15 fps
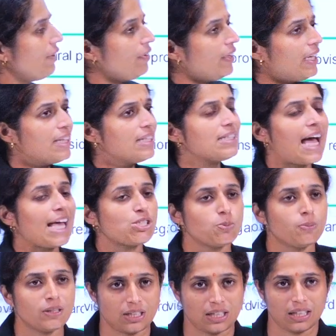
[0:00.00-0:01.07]
evidence has to
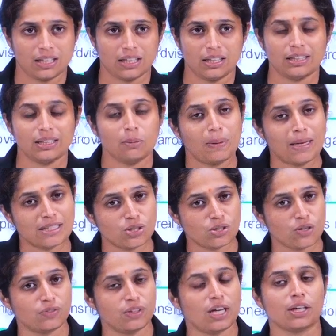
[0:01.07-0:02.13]
be taken in the
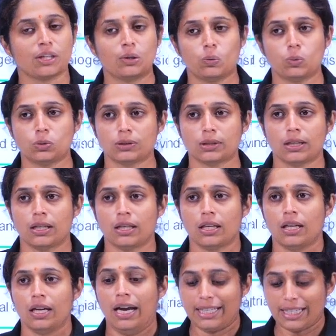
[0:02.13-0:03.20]
presence of the accused.
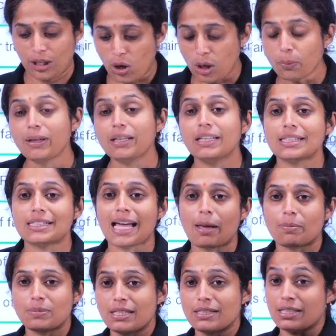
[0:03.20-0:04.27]
It cannot be in his
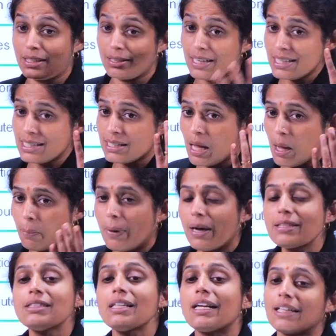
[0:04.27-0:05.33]
absence unless
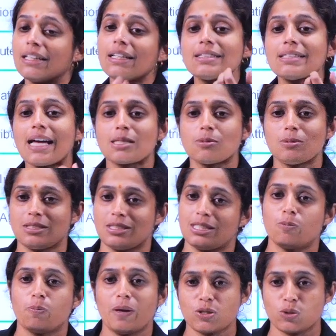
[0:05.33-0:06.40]
personal attendance has been
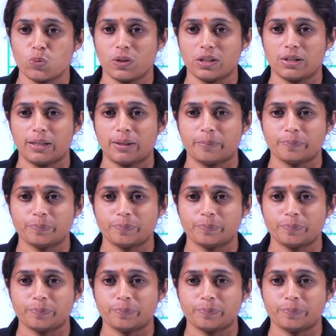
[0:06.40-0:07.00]
dispensed with.